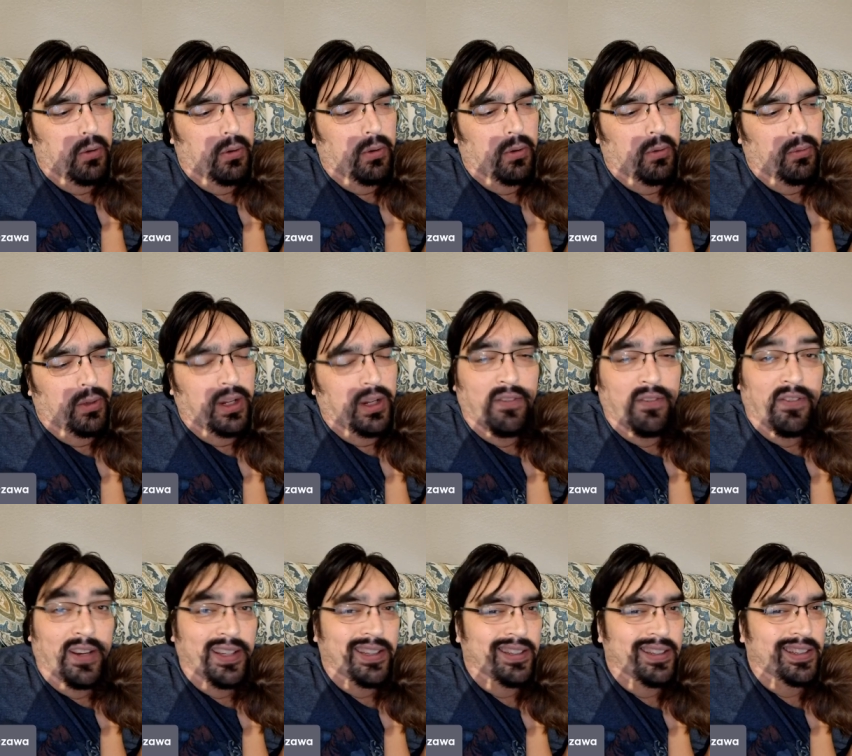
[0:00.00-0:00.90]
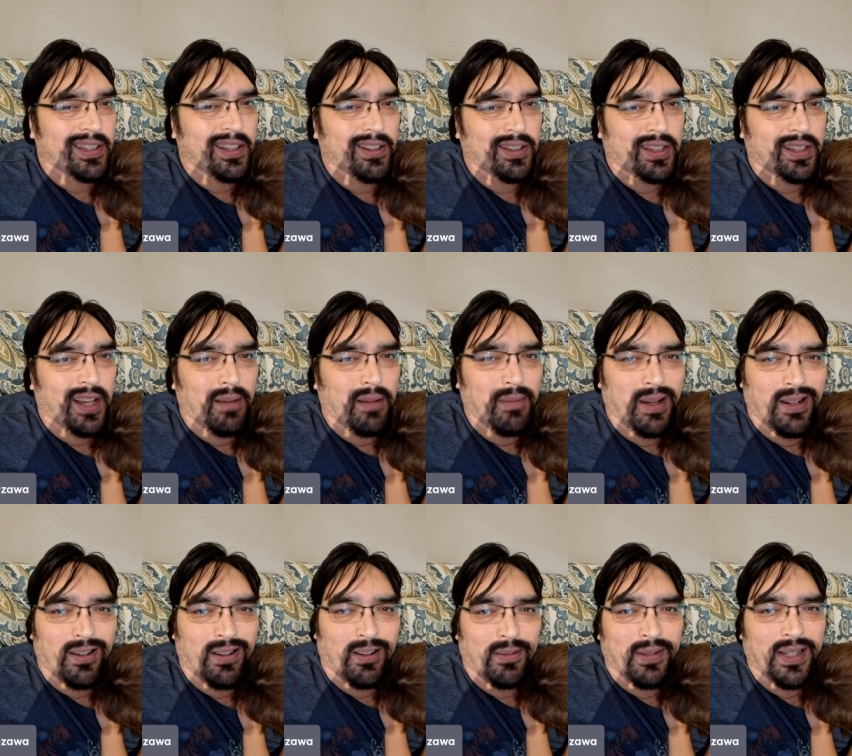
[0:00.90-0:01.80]
when I fight those close
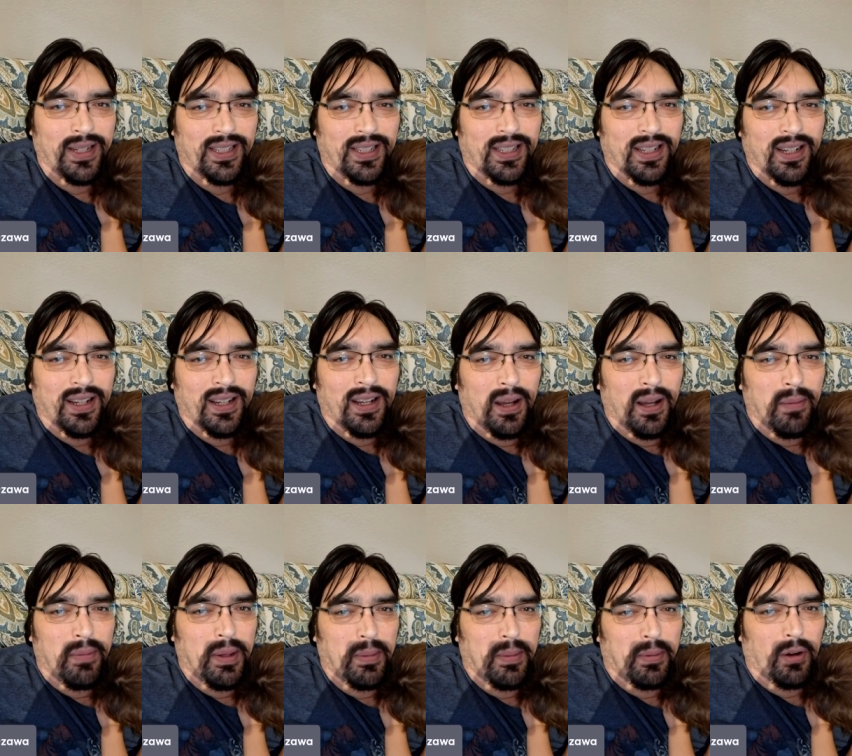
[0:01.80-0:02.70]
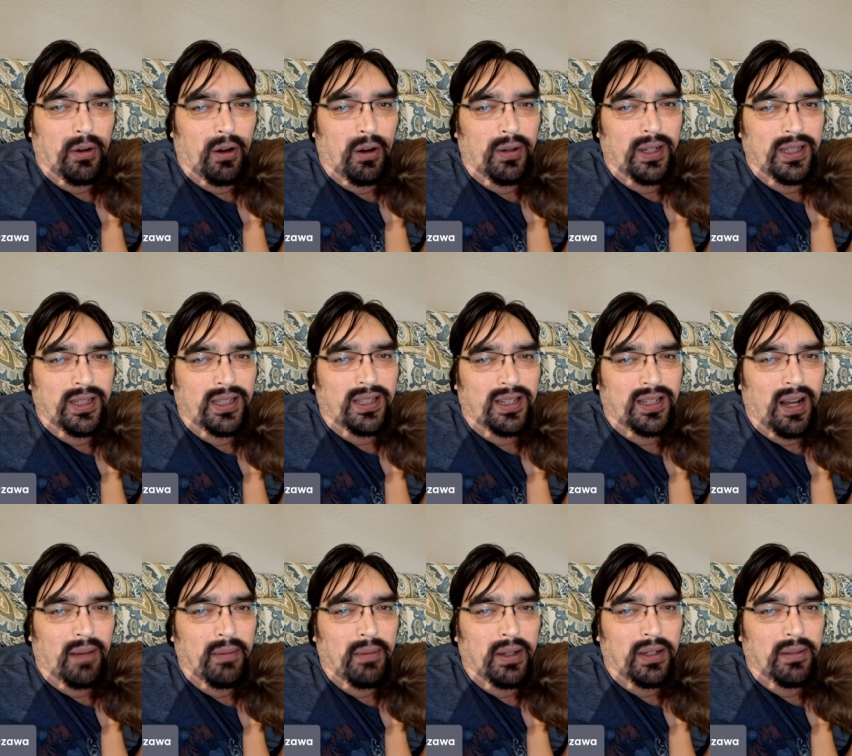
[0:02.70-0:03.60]
combat armies, people always
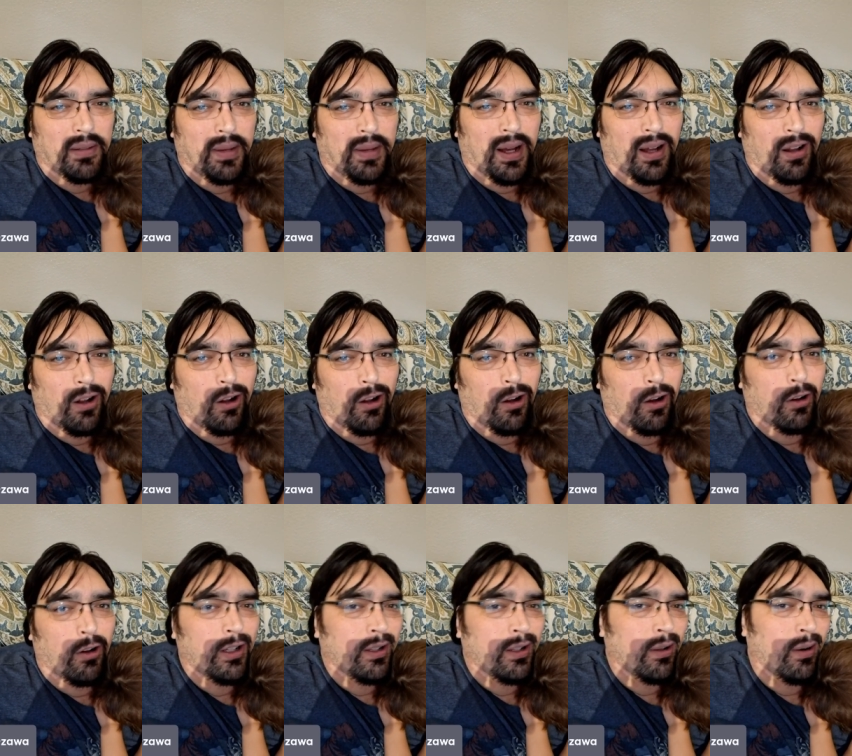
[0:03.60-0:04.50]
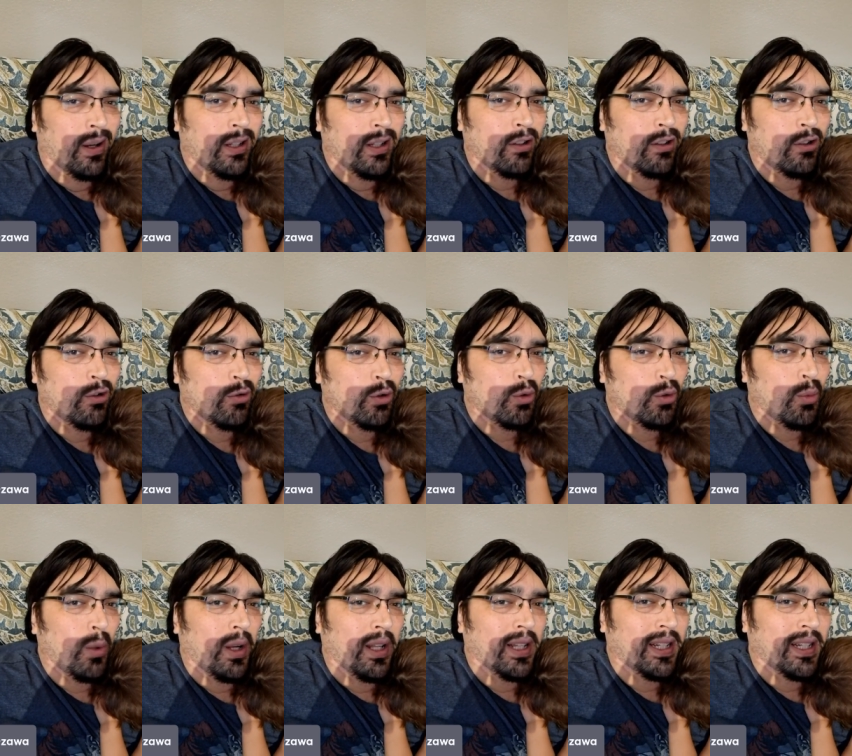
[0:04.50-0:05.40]
comment about, oh, I don't do as
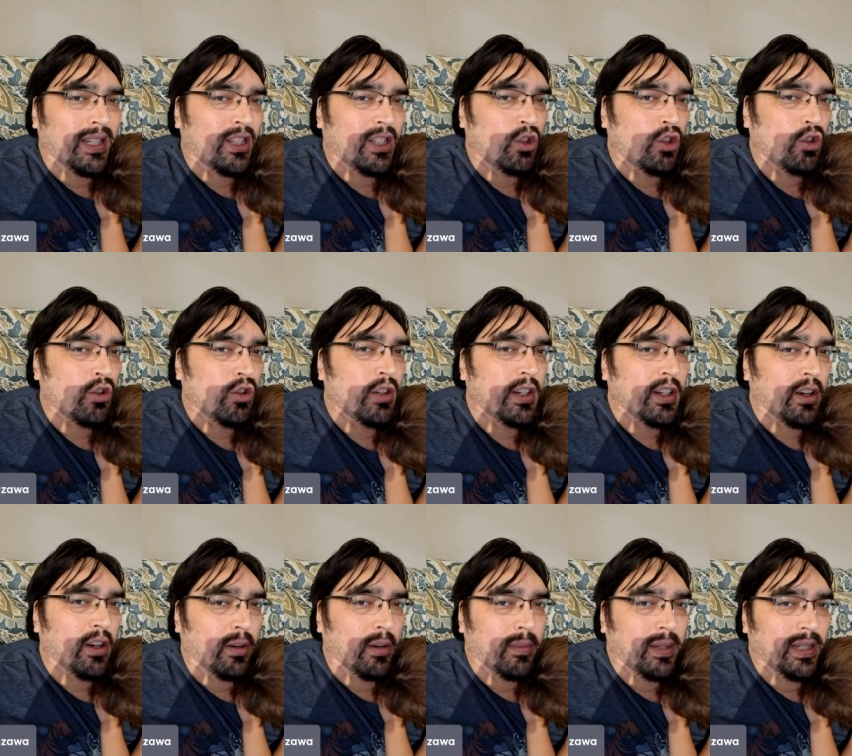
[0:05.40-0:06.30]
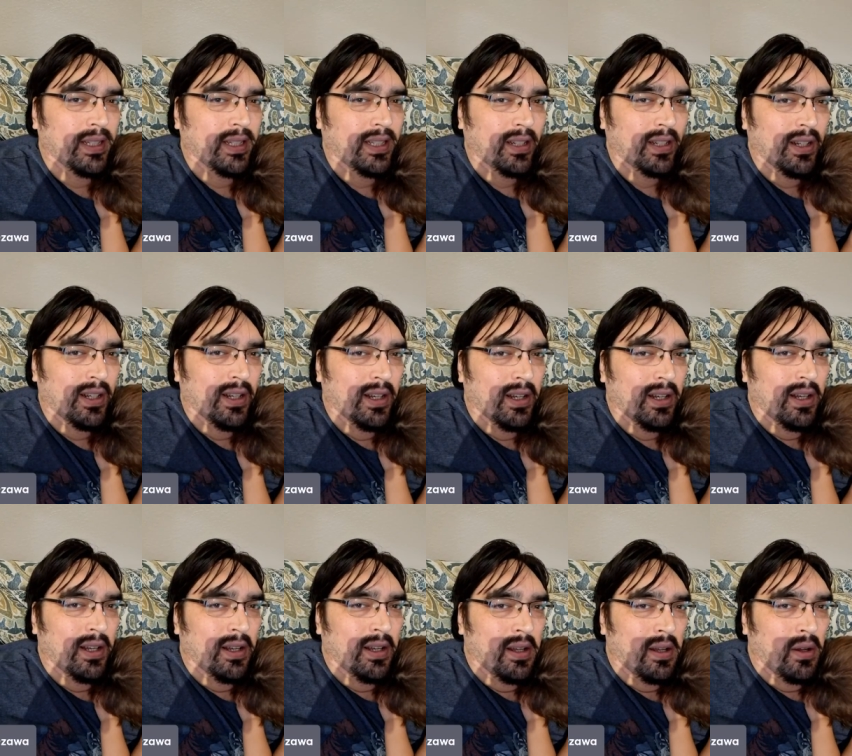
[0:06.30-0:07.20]
well against shooting armies,
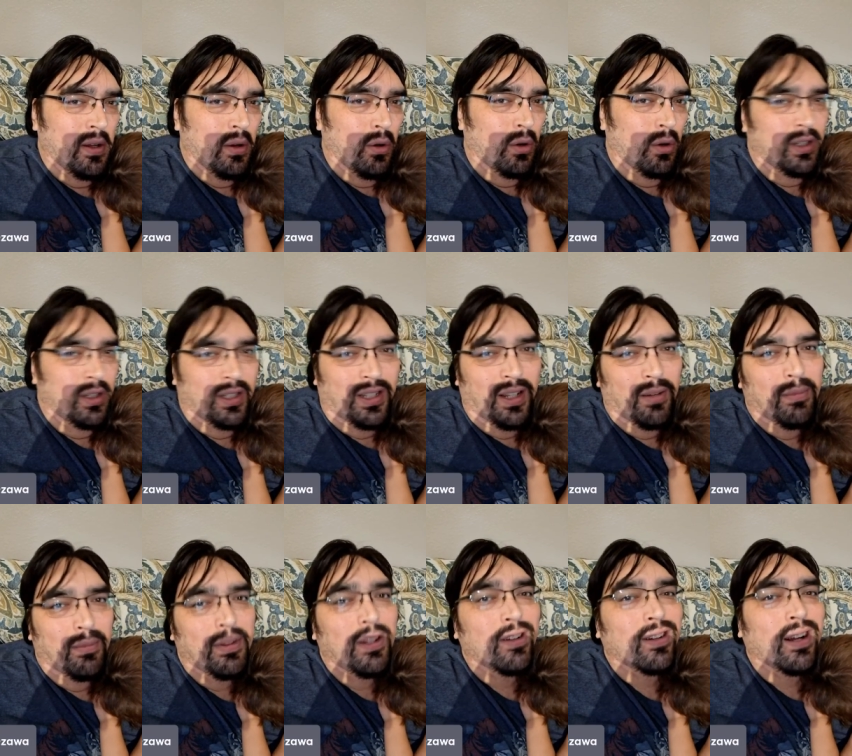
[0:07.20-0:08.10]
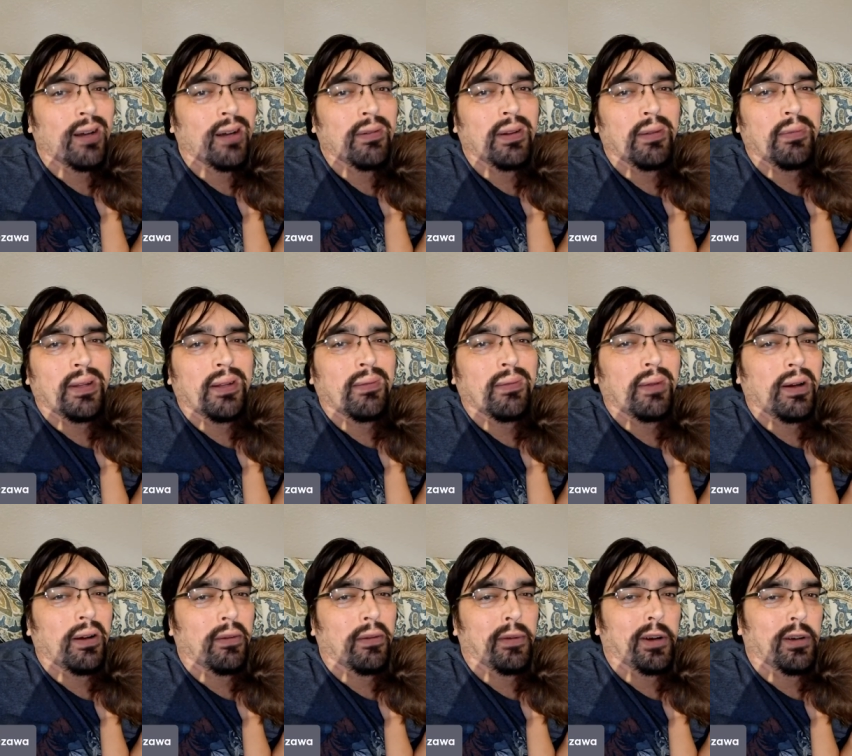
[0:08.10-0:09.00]
or they'll comment about
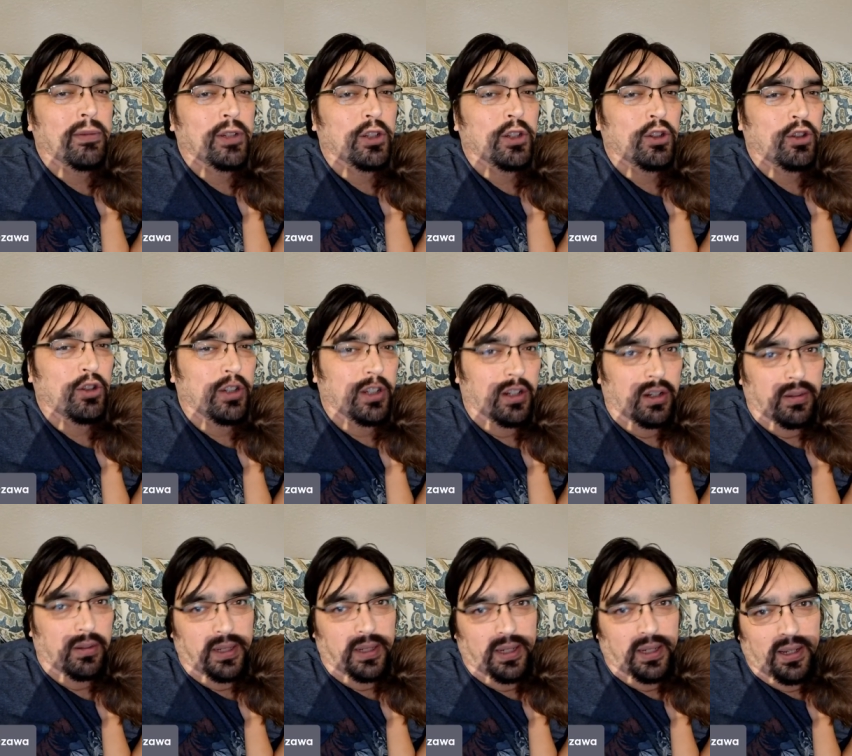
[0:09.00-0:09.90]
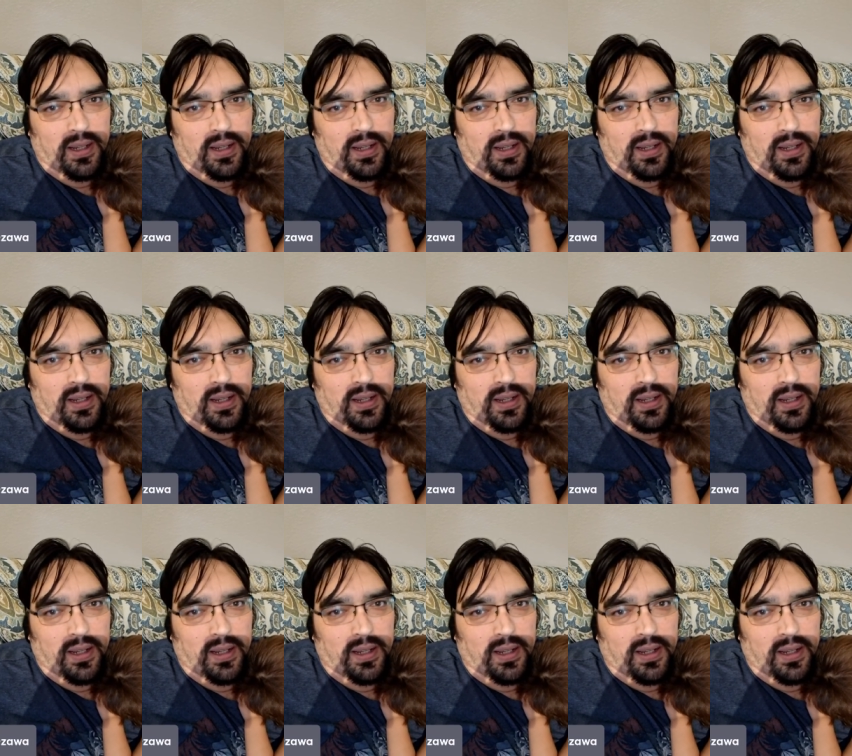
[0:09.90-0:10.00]
how my army's a shooting army.